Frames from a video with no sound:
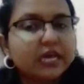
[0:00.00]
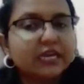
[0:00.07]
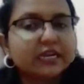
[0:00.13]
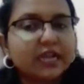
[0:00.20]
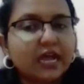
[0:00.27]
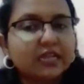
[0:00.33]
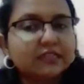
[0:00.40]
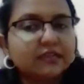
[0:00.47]

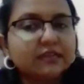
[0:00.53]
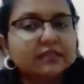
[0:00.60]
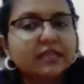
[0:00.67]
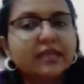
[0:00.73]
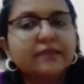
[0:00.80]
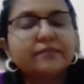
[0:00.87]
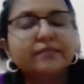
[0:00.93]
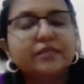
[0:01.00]
rather
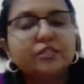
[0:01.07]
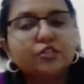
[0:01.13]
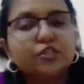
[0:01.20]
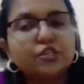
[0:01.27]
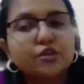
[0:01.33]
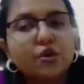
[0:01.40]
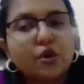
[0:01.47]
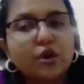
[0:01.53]
than
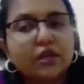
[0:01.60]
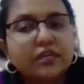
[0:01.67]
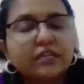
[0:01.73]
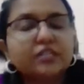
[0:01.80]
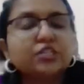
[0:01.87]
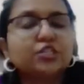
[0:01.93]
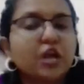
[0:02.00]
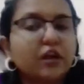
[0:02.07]
binging
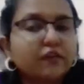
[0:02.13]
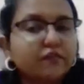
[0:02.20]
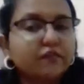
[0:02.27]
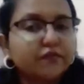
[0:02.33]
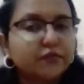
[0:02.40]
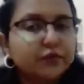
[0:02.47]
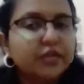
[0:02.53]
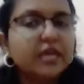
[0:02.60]
on junk
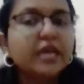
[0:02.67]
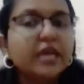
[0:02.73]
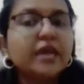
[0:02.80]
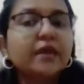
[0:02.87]
food,